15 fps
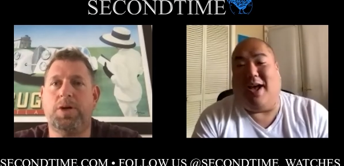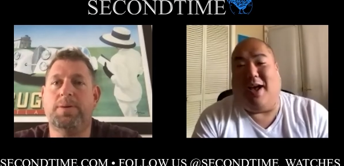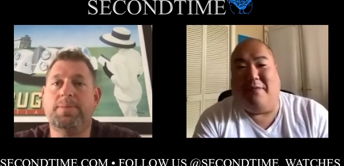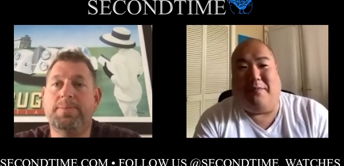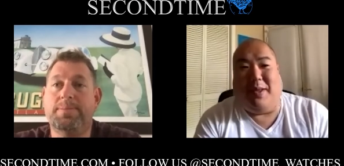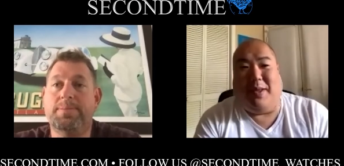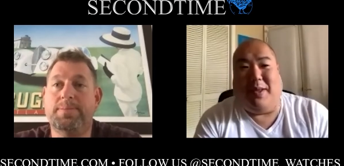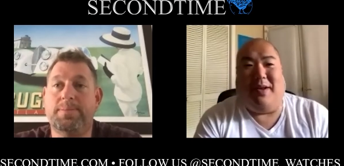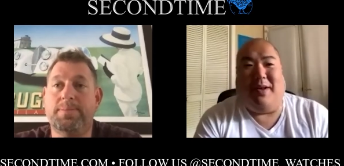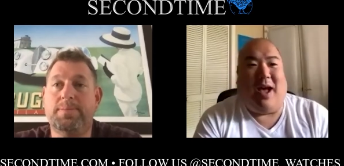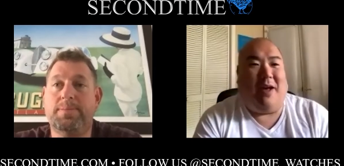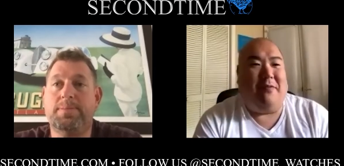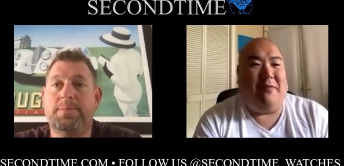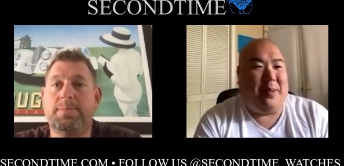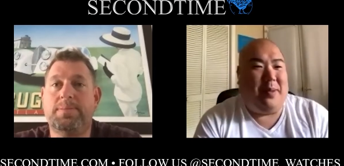Speaker 1: i've been
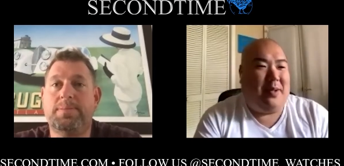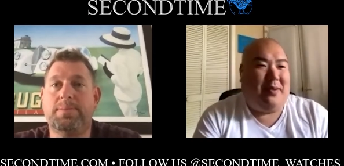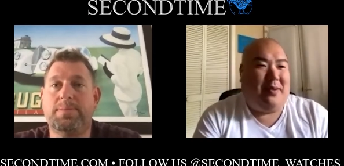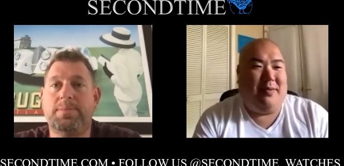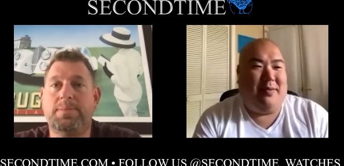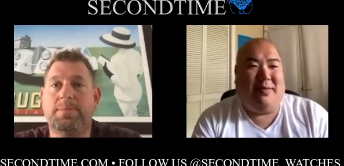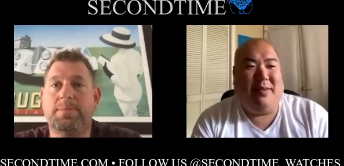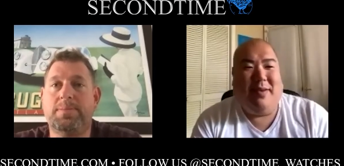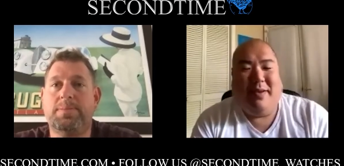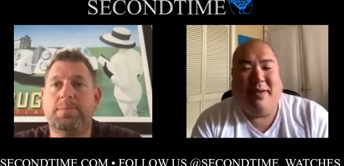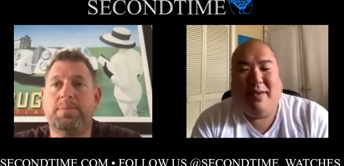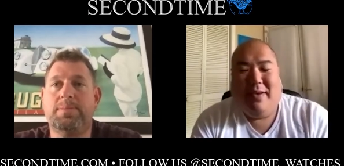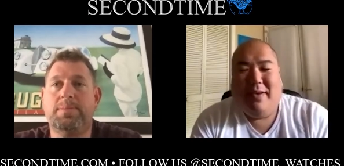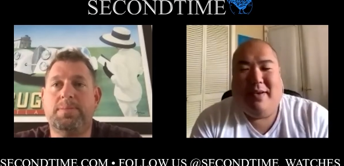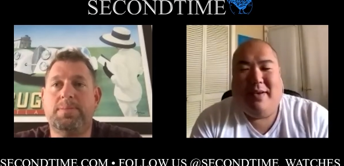i've been
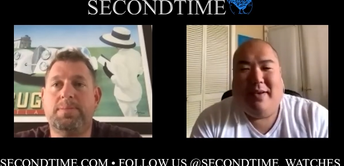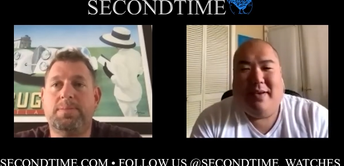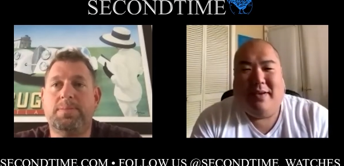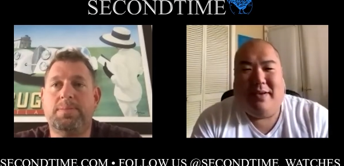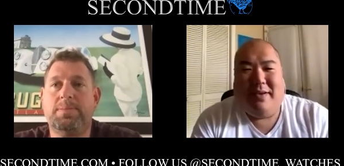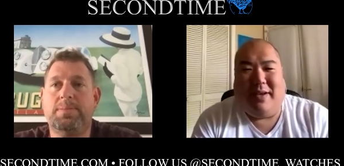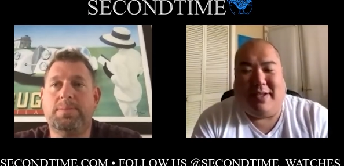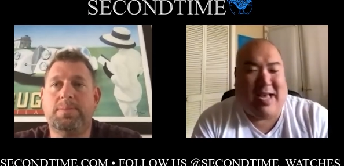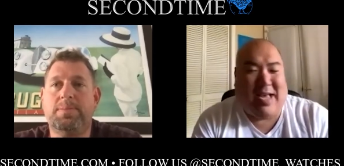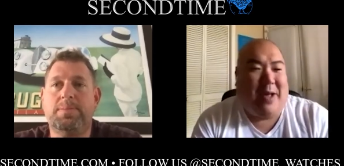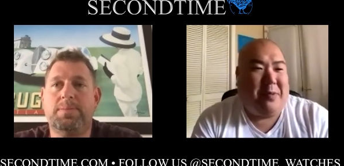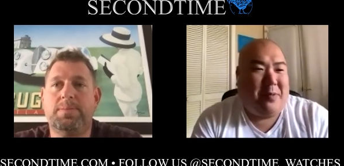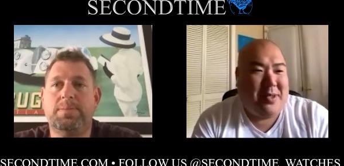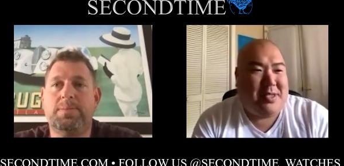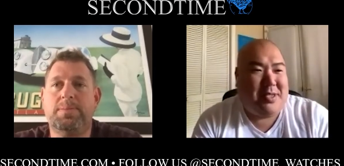it's
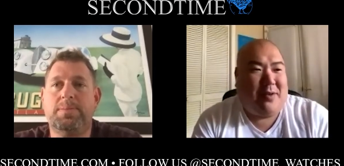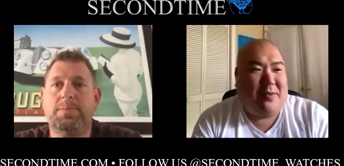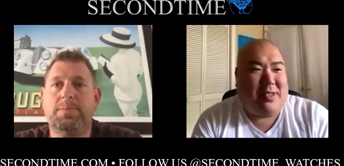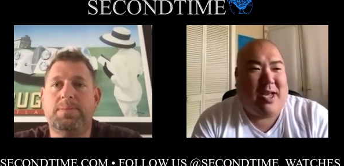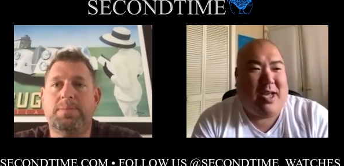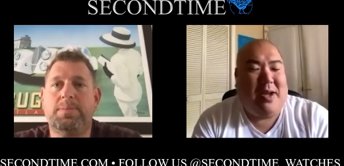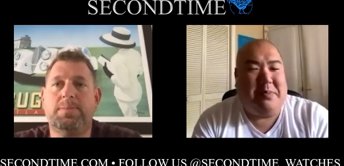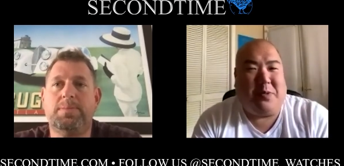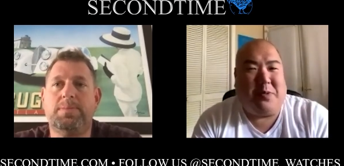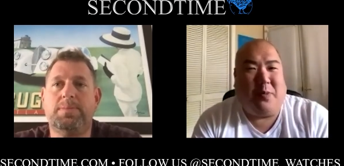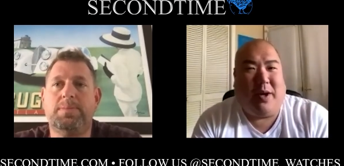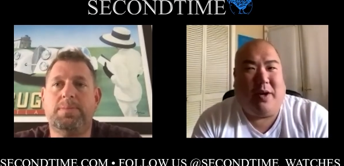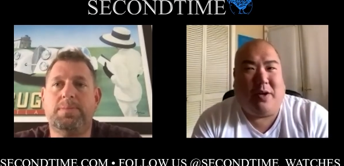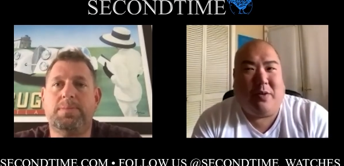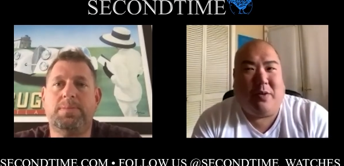happened to me several times
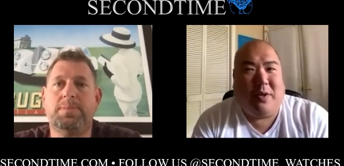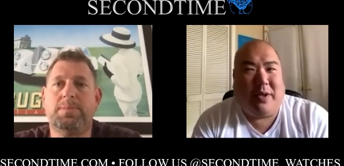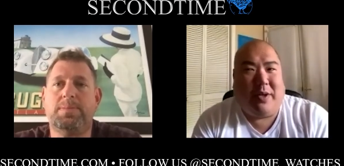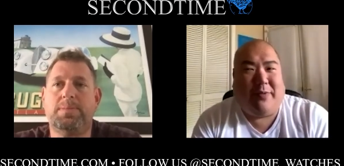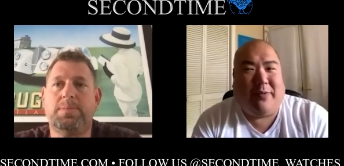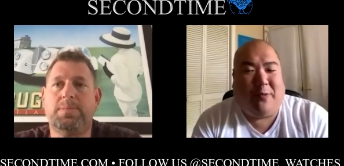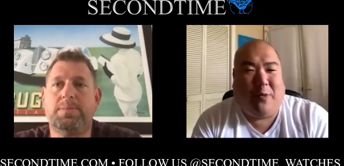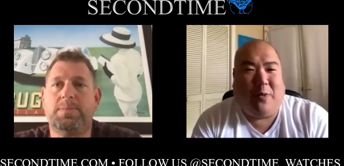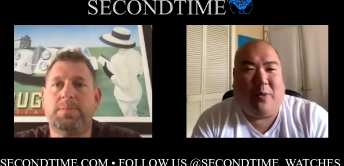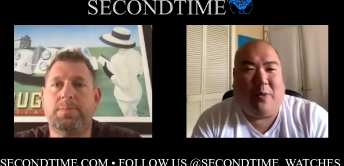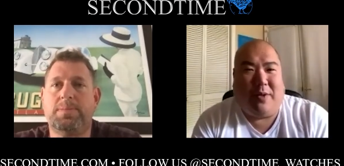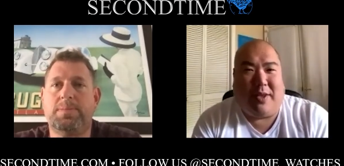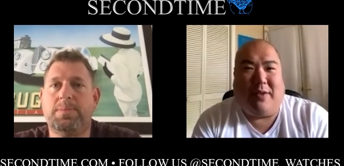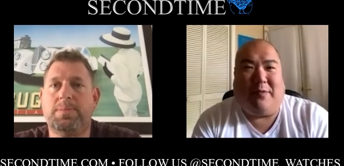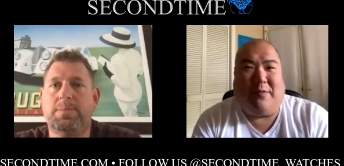where you look for
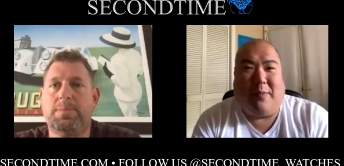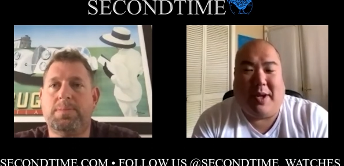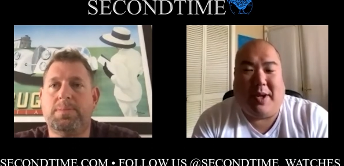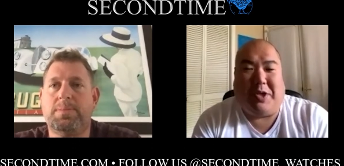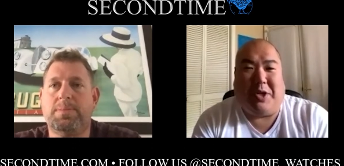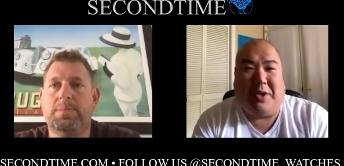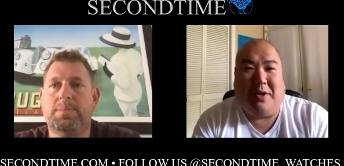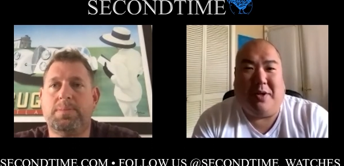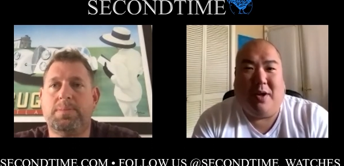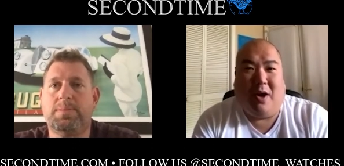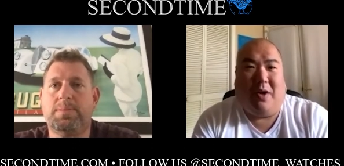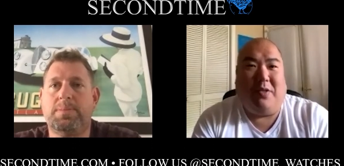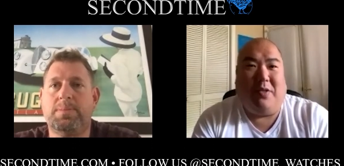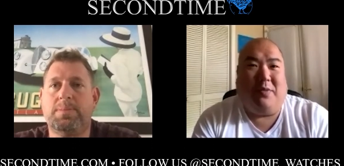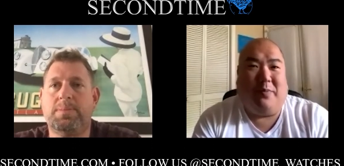the information
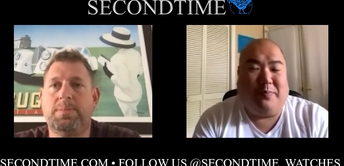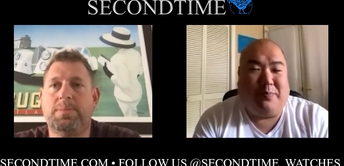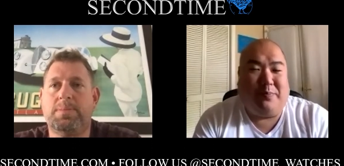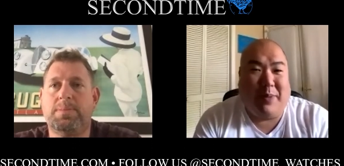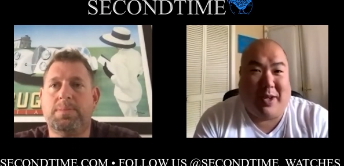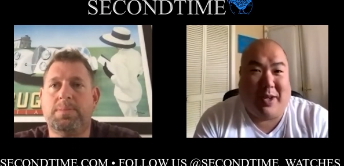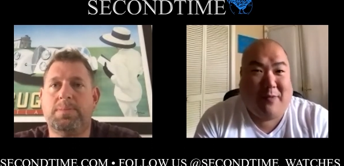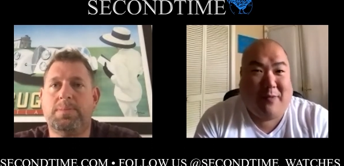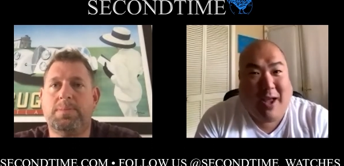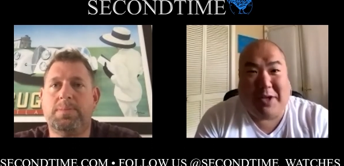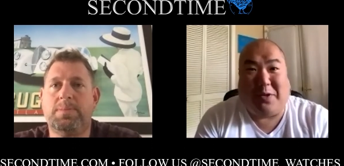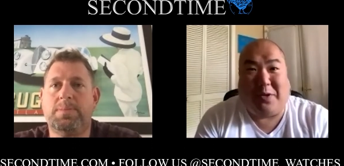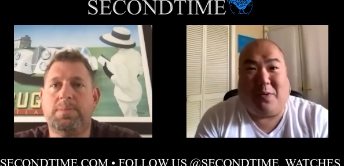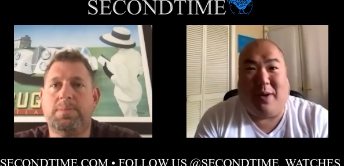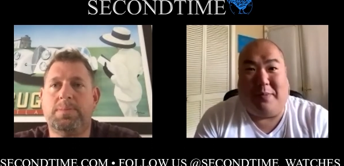on the
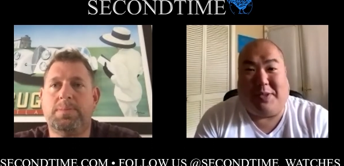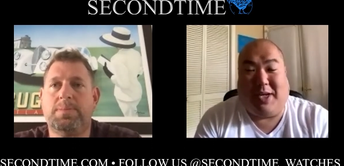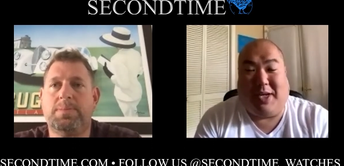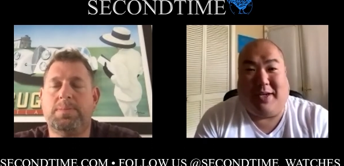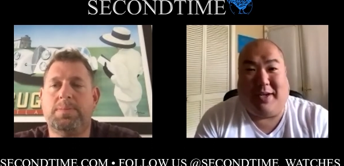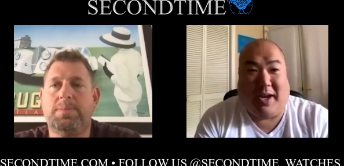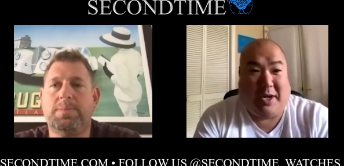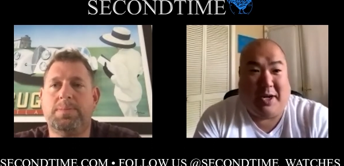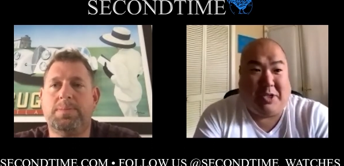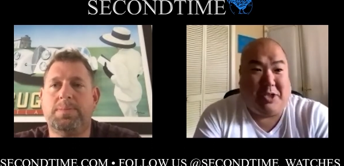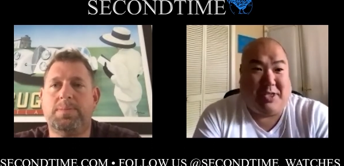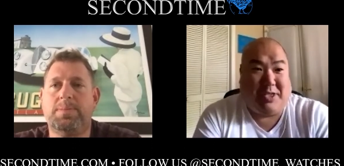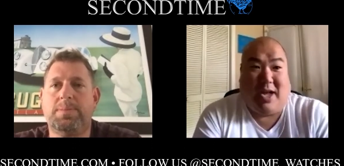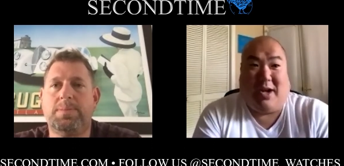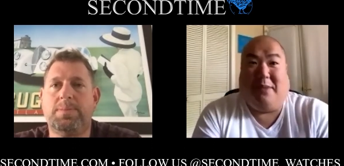manufacturer website and it's
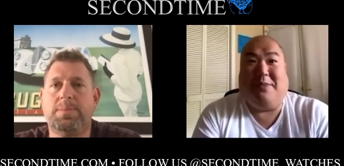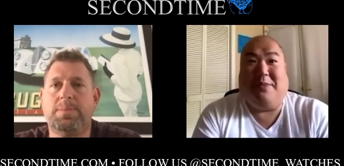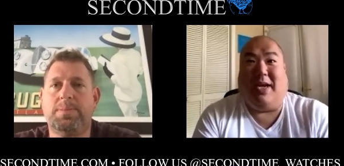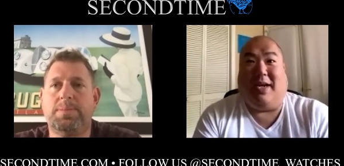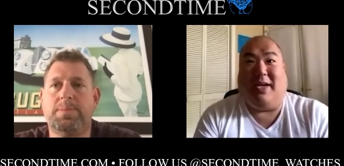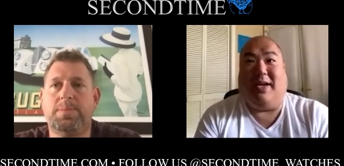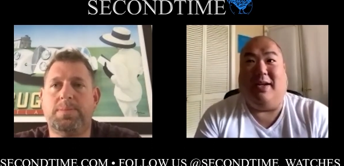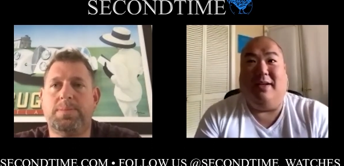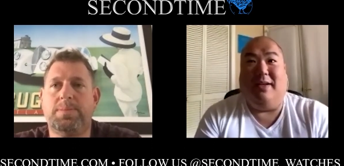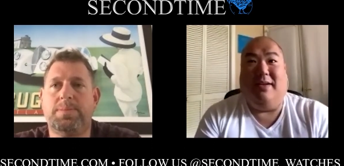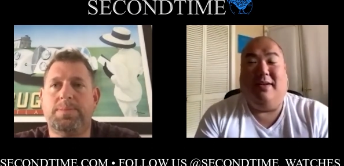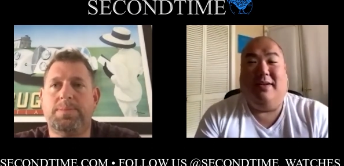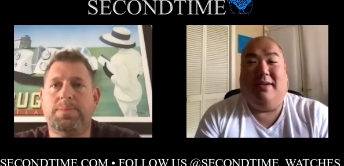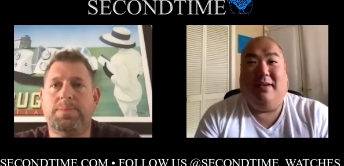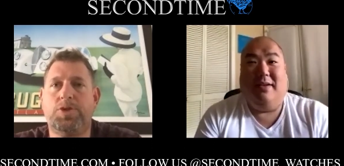just not updated
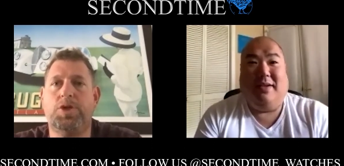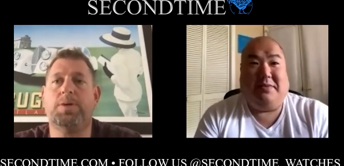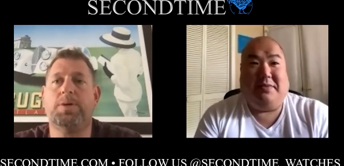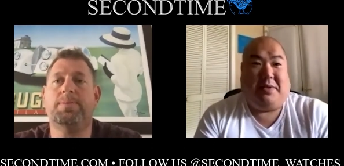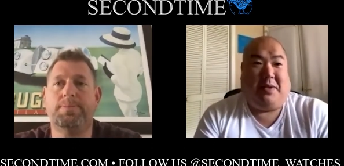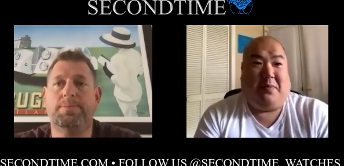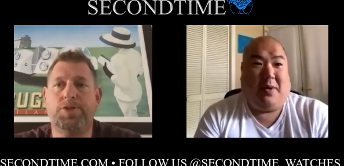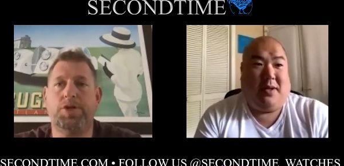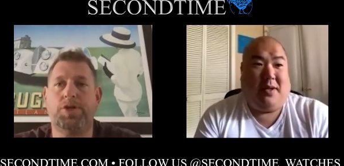Sure. It's like, well, sure.